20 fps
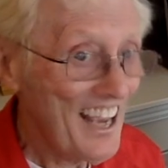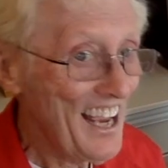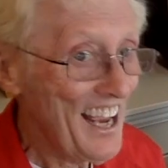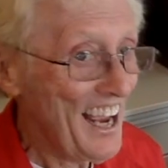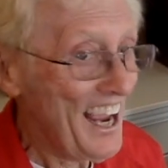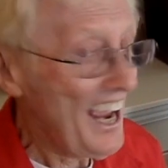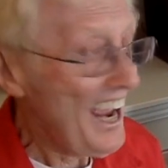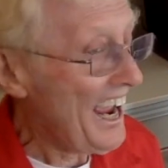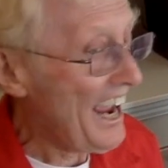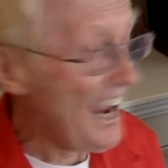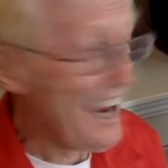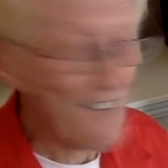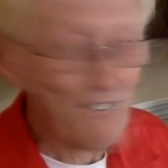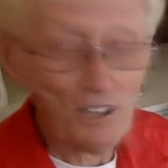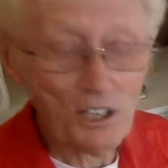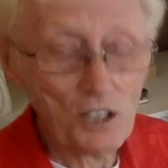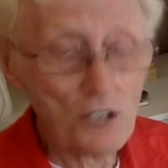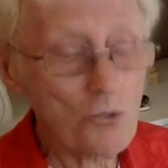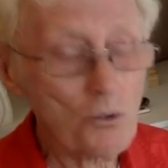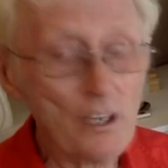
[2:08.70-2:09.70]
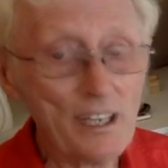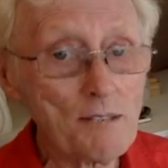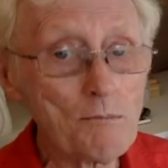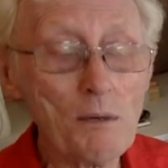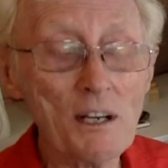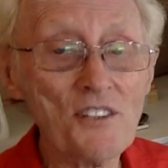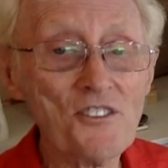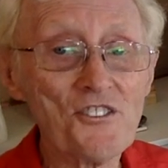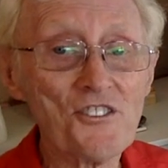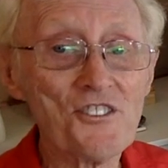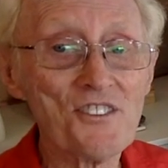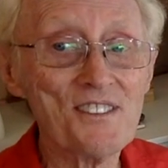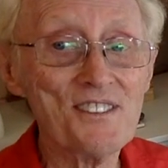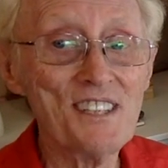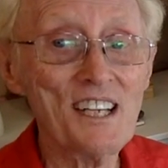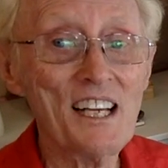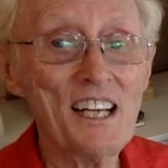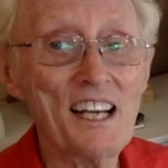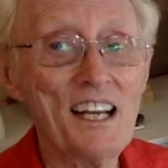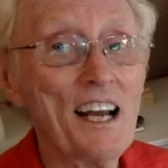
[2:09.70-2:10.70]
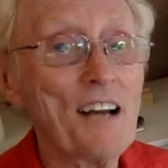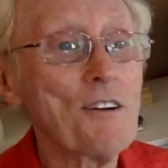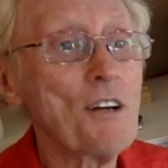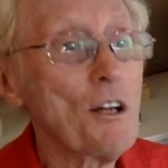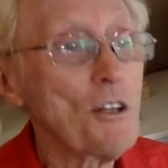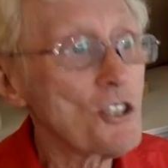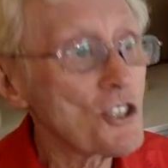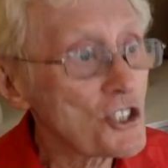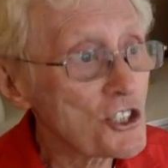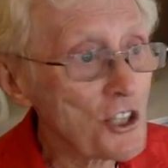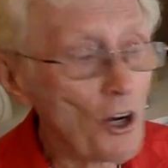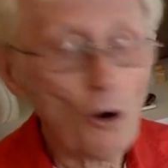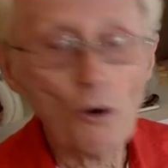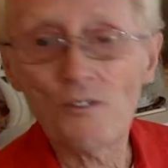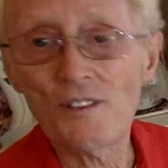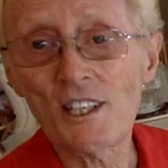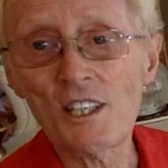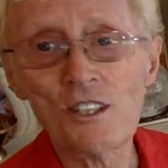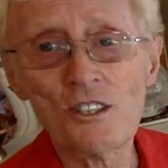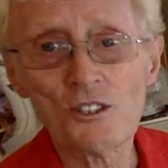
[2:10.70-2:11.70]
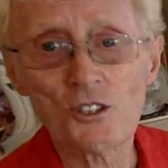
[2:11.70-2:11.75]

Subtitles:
Have a great month solving